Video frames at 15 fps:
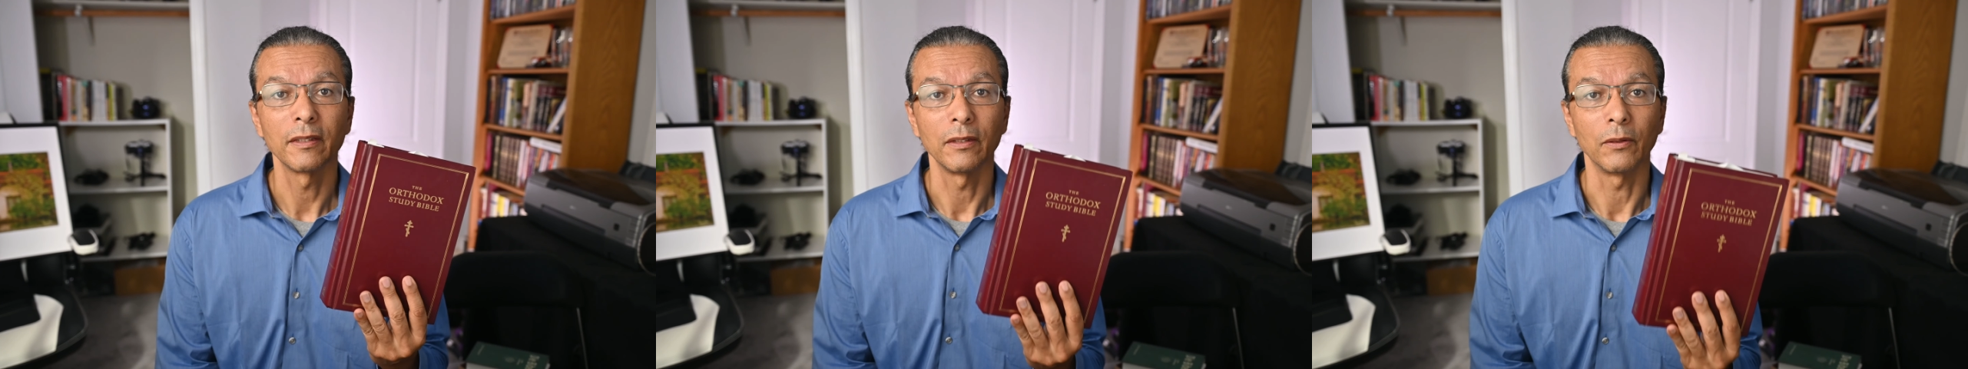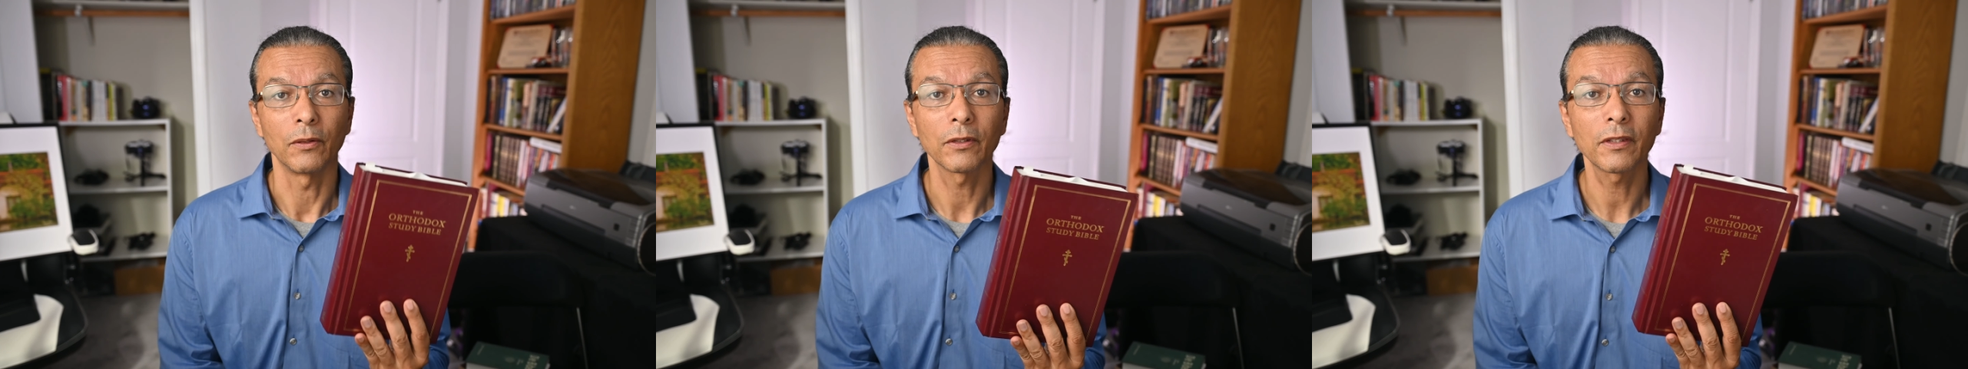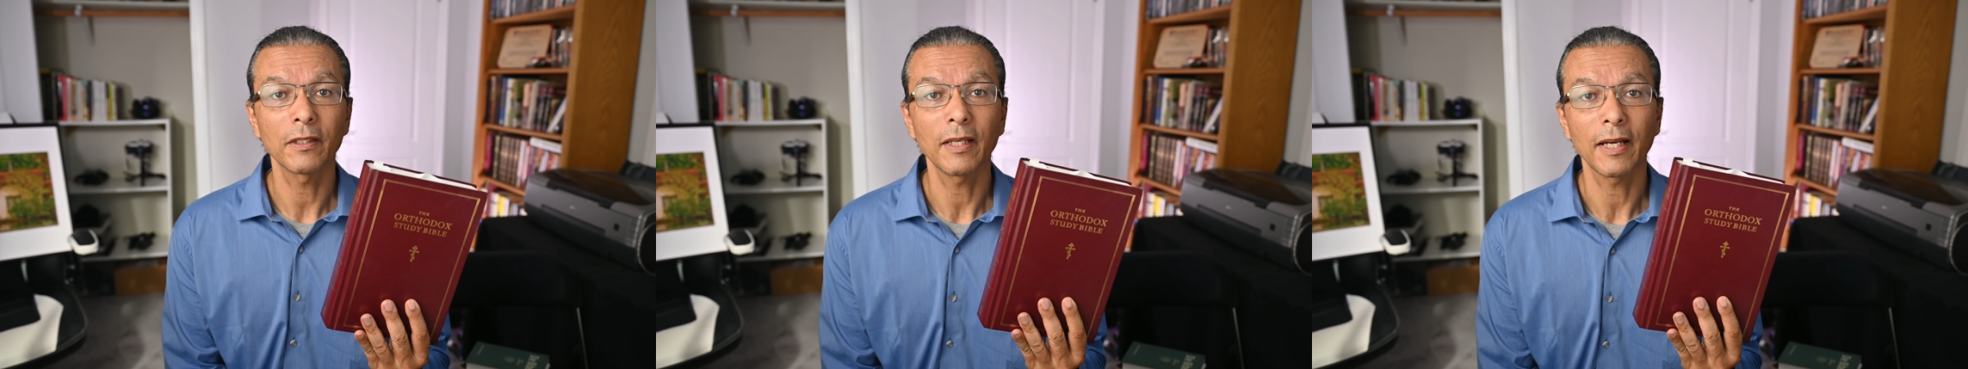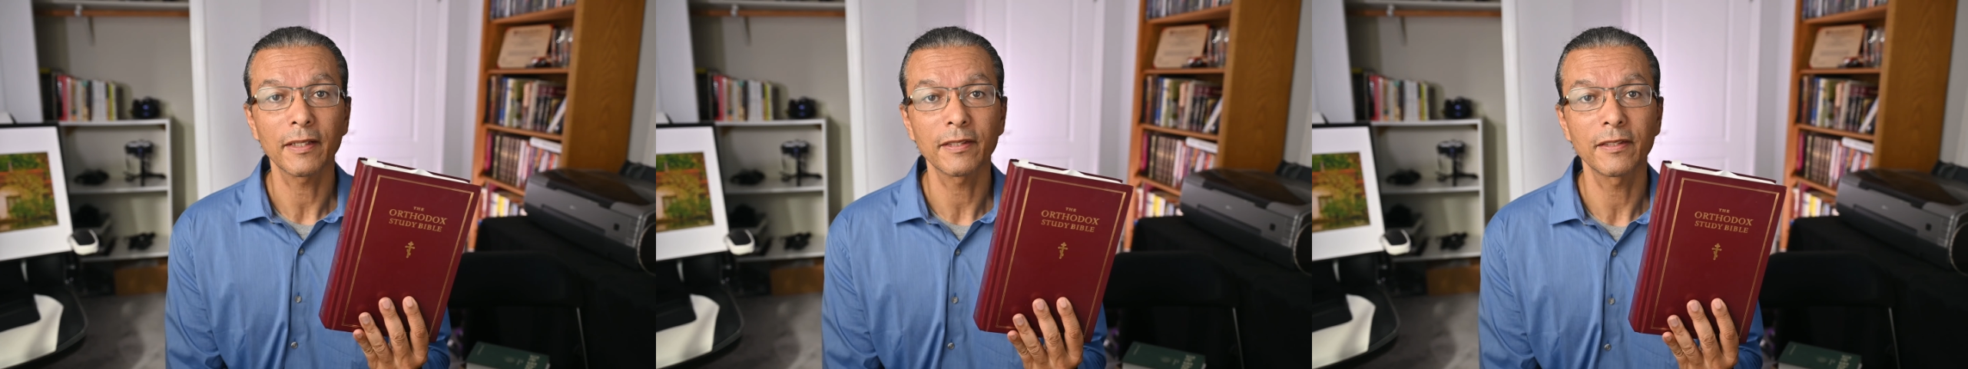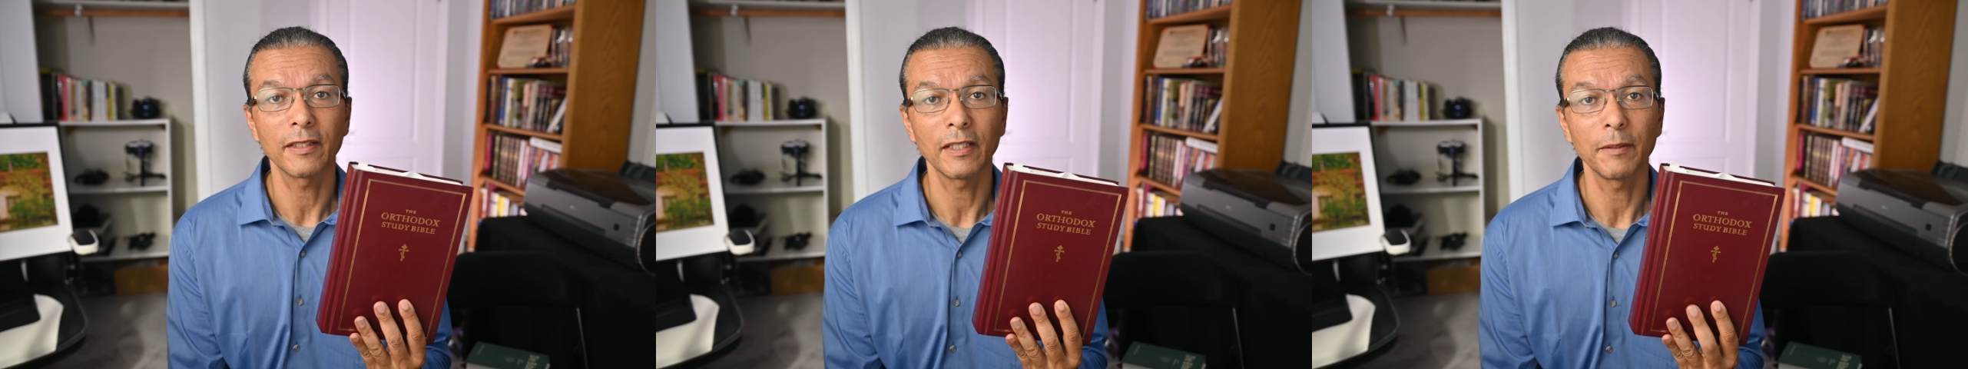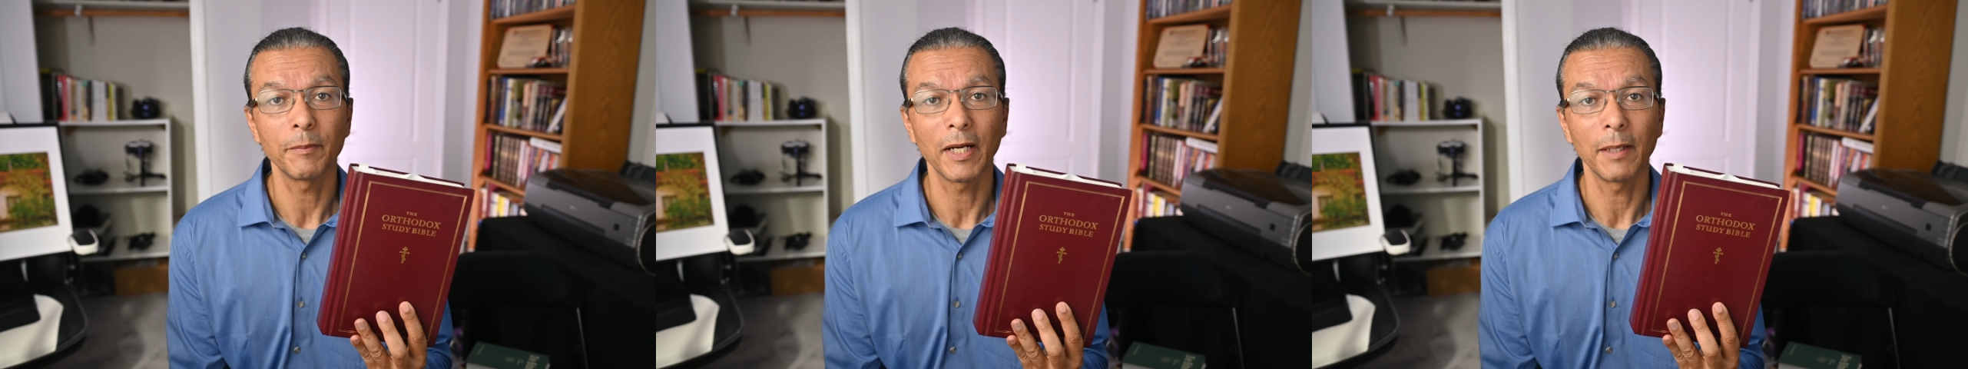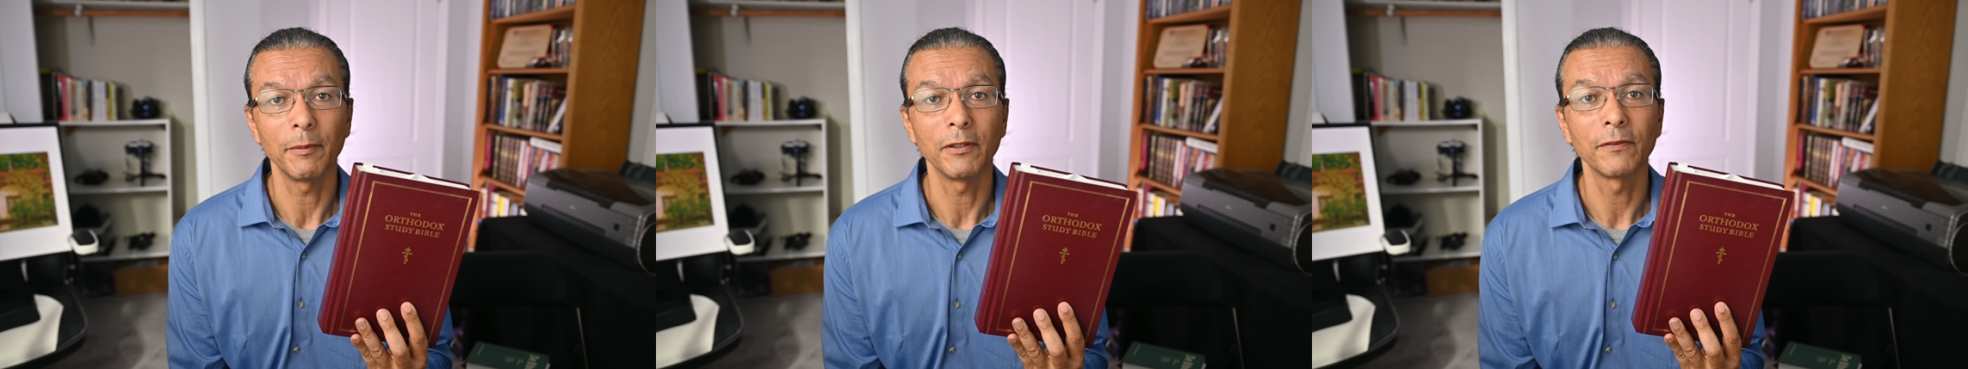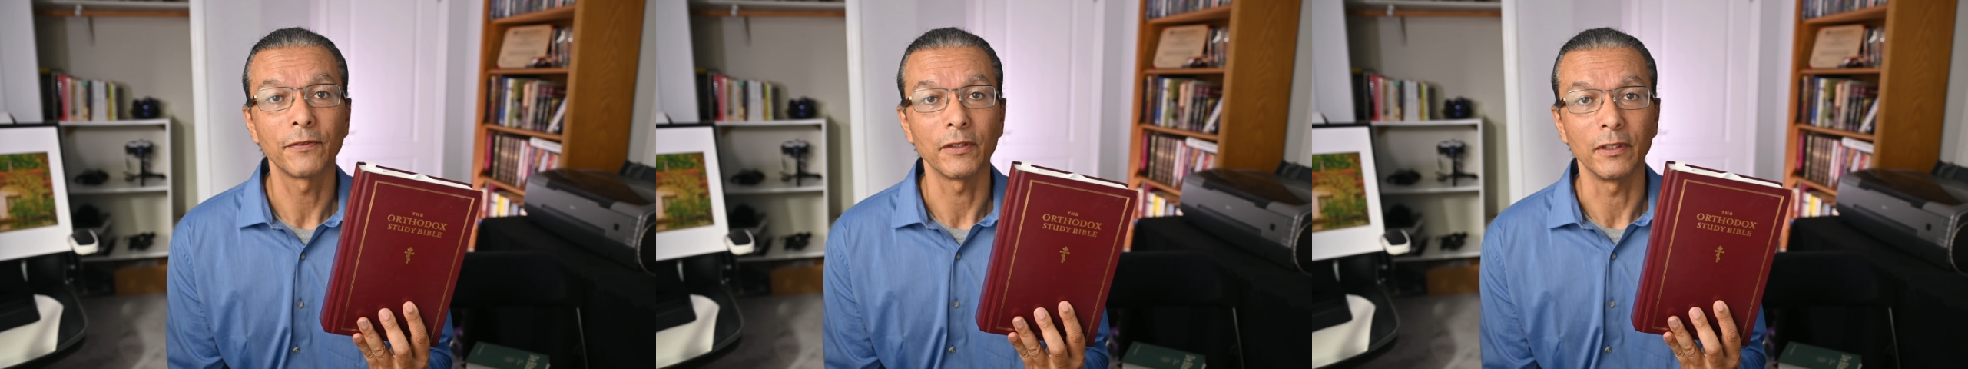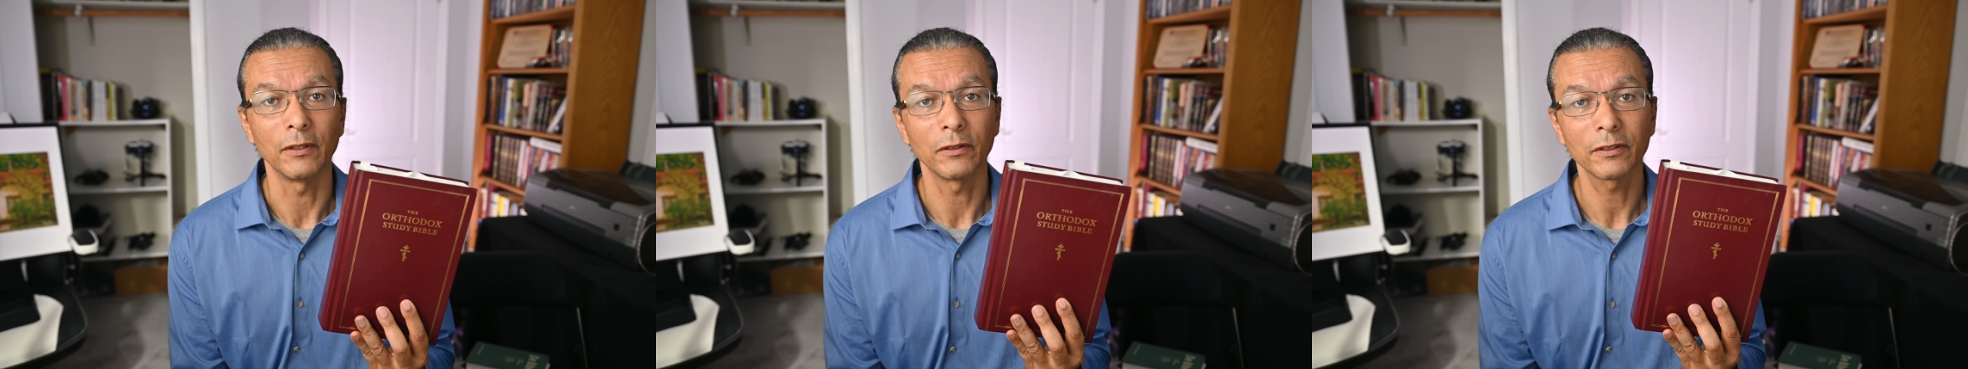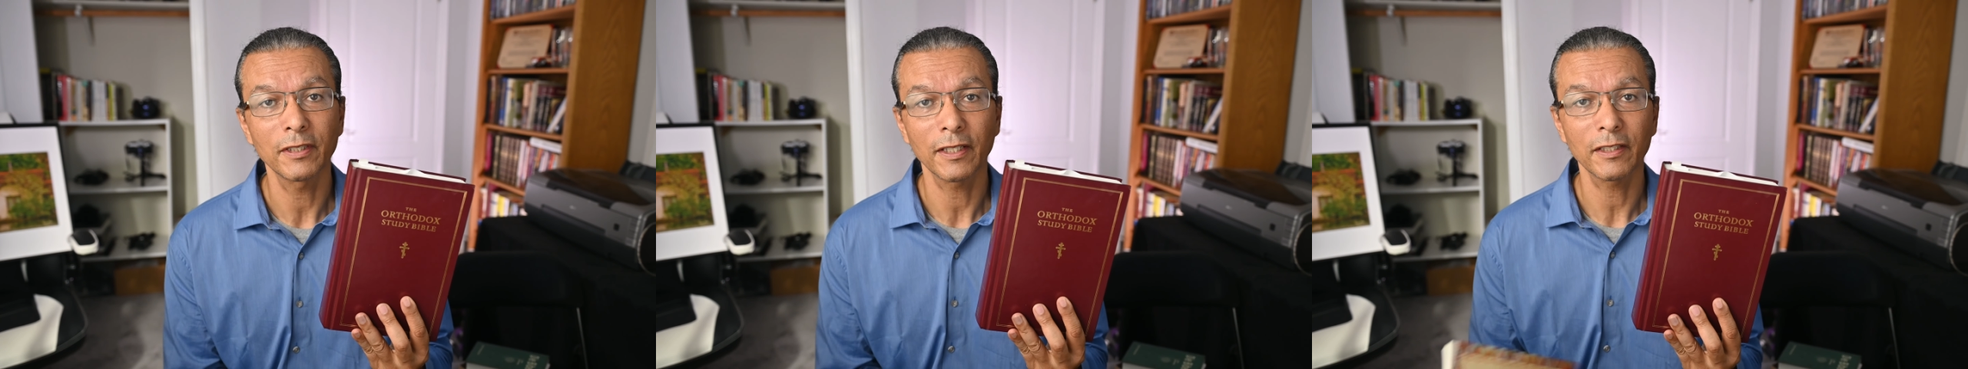the Orthodox Study Bible for the
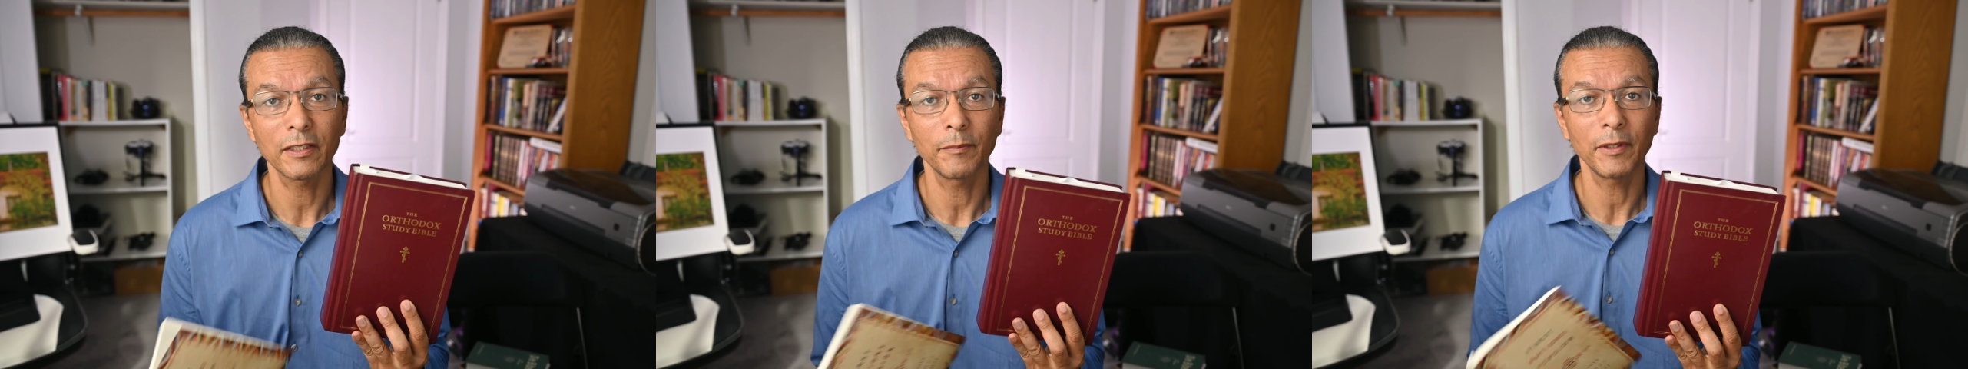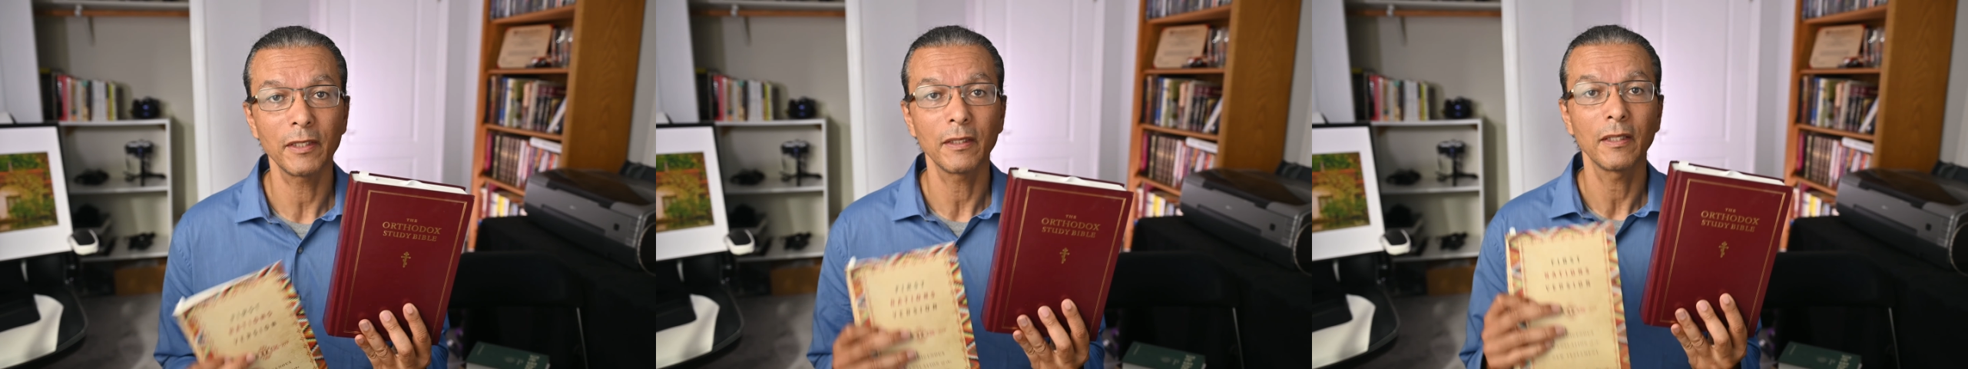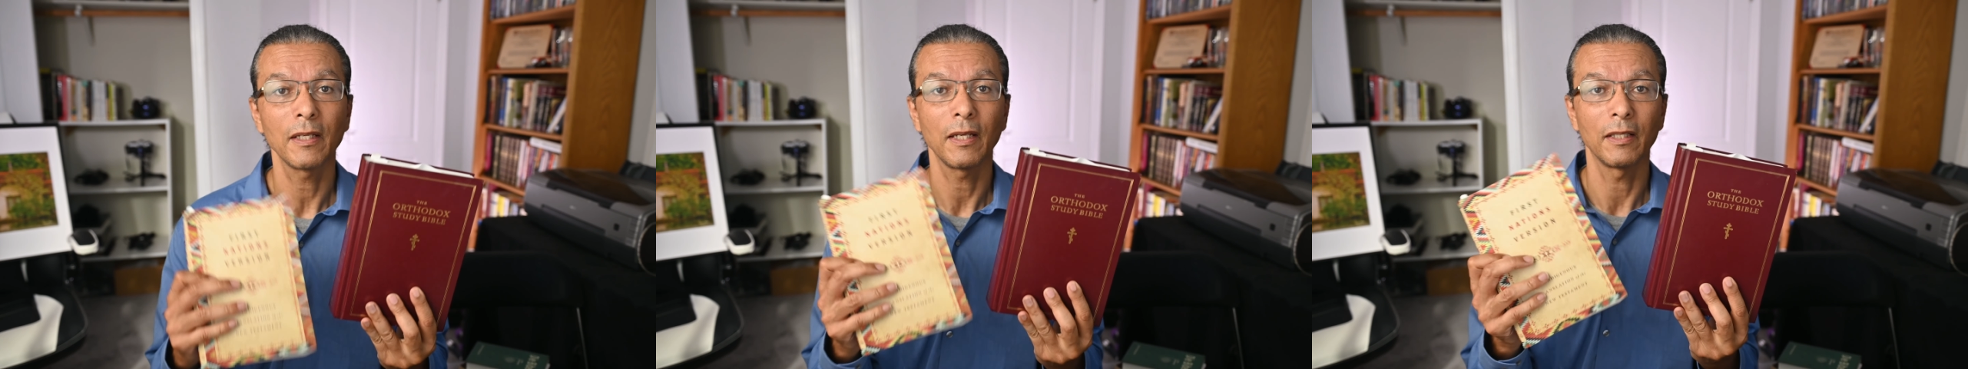Old Testament